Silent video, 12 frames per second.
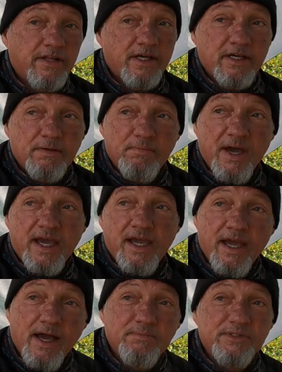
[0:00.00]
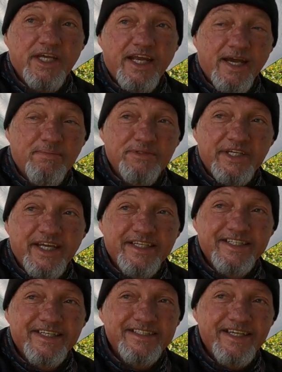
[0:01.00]
I think packing up, setting up
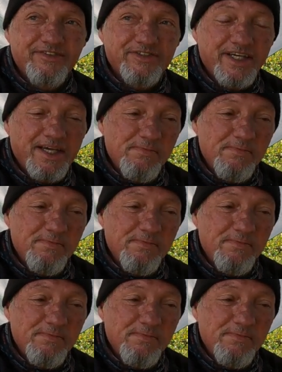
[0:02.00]
tents, etc.